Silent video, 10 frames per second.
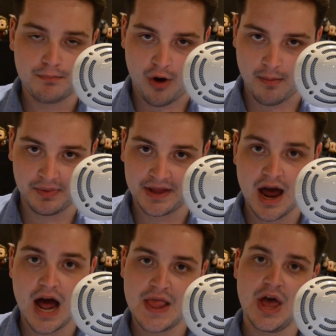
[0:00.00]
Probably
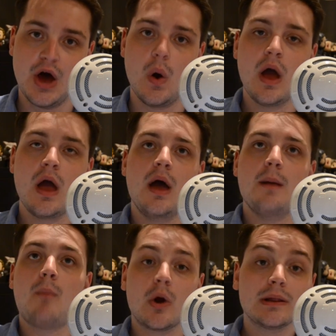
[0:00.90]
not, though.
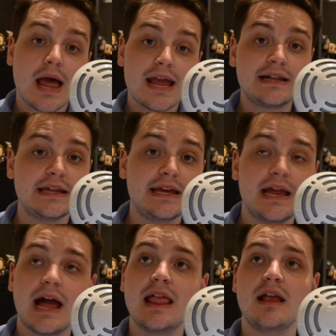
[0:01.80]
More likely,